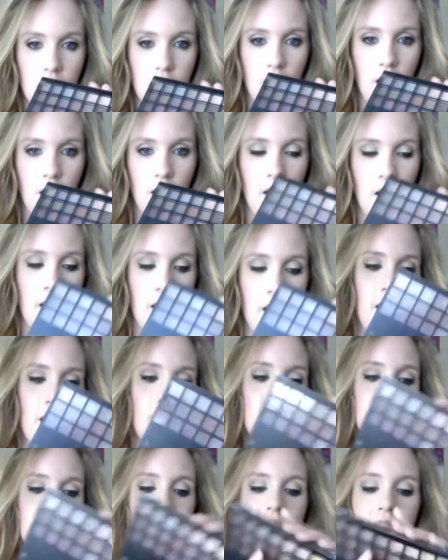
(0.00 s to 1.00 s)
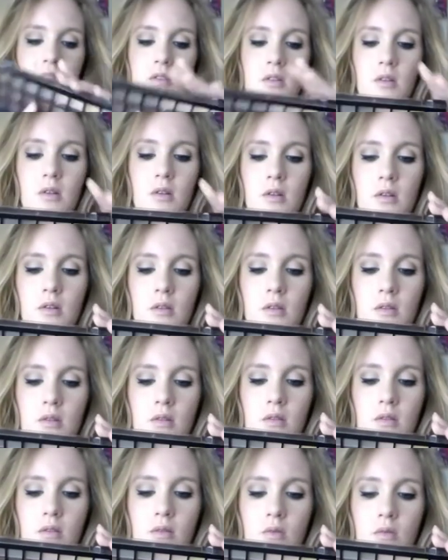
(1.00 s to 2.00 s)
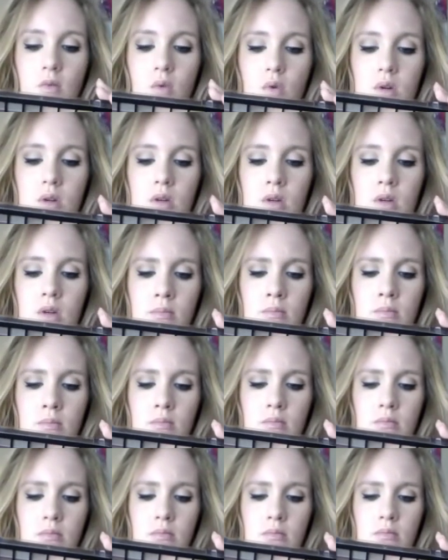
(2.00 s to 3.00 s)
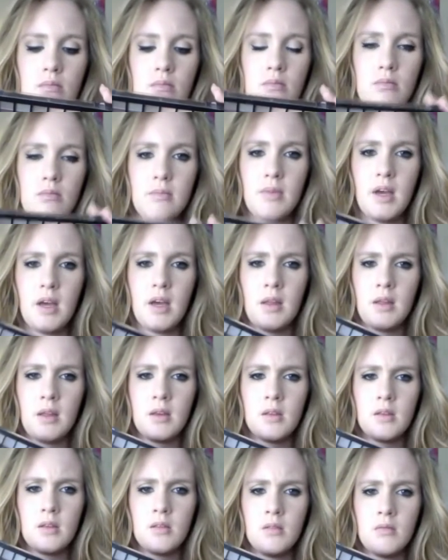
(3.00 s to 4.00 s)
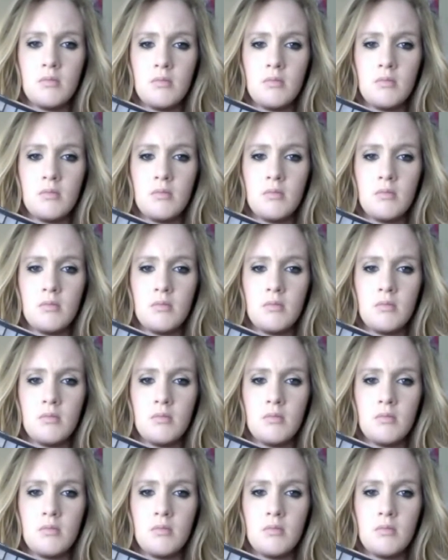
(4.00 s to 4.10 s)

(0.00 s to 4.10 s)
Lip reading: What is this called? Warm palette?